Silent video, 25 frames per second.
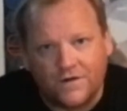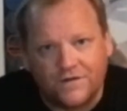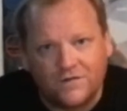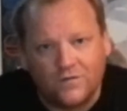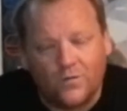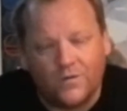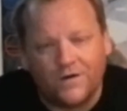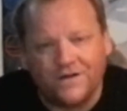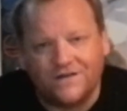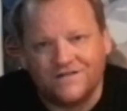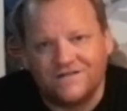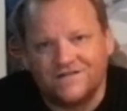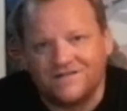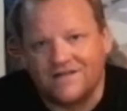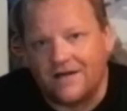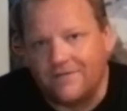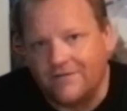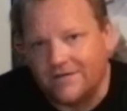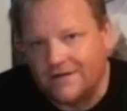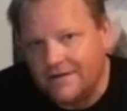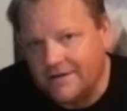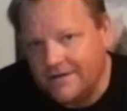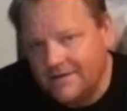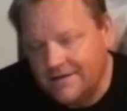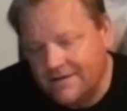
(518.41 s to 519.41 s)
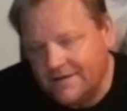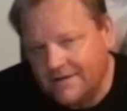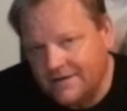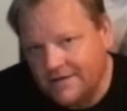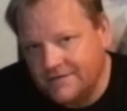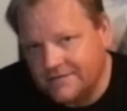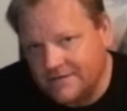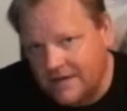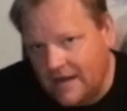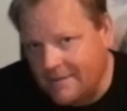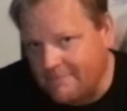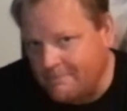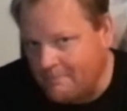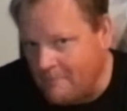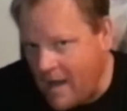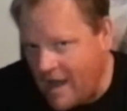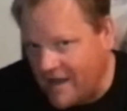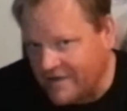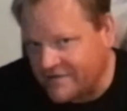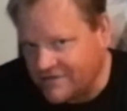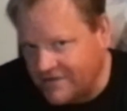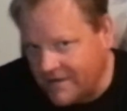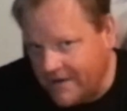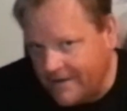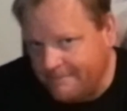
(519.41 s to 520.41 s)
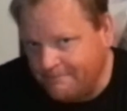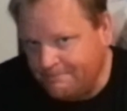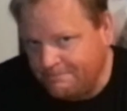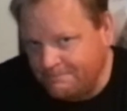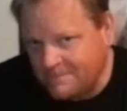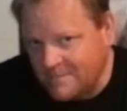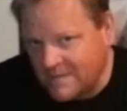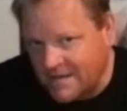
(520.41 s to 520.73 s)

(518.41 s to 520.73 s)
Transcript: 27 type matchup,